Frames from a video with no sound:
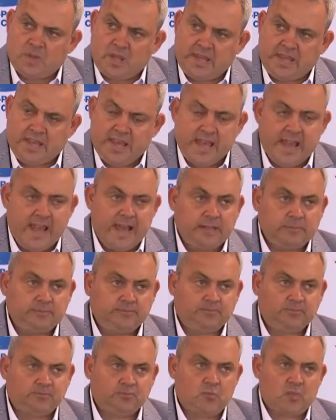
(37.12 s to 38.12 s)
year
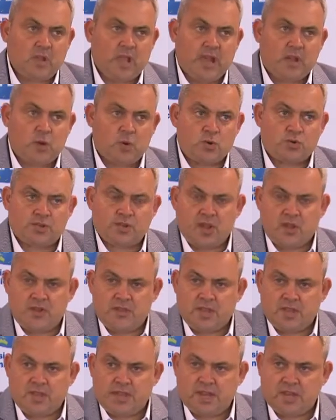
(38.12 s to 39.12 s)
and
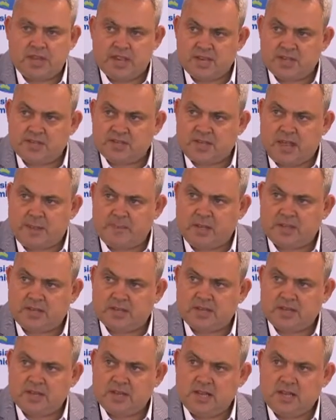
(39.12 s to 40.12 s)
also the Leaders' Summit
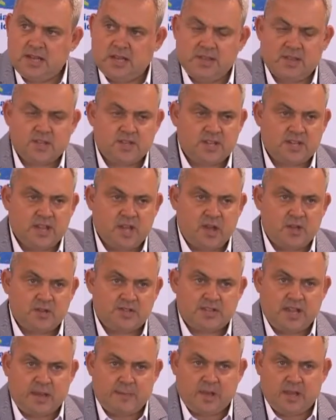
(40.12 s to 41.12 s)
and the
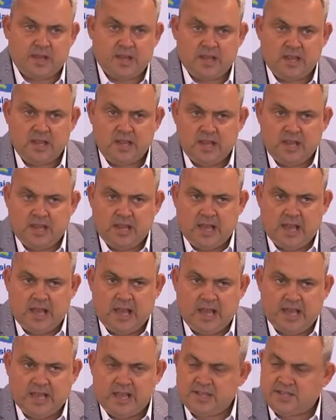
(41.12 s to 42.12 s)
CEO Summit
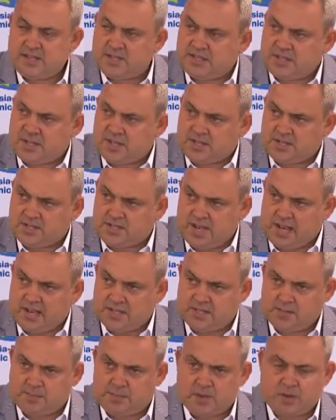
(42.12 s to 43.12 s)
is a
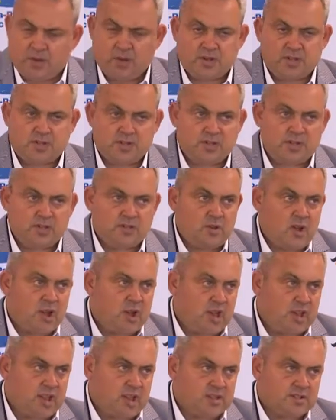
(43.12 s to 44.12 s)
success, because it's
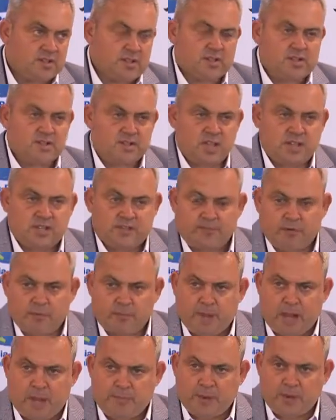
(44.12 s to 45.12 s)
not only a success for
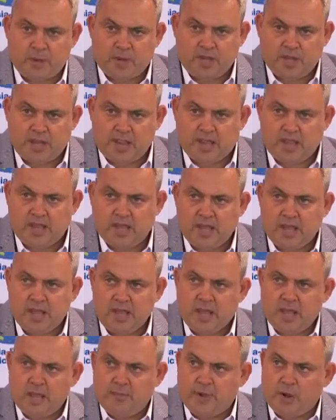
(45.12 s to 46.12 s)
Papua New Guinea
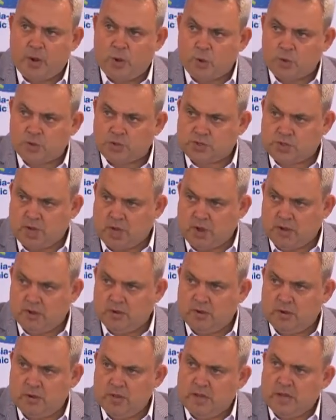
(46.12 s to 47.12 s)
but
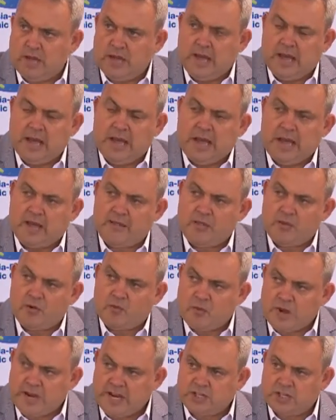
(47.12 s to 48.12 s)
also the
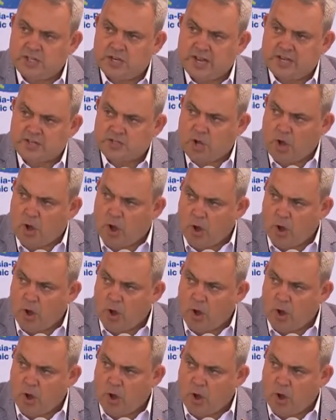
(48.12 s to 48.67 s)
region as a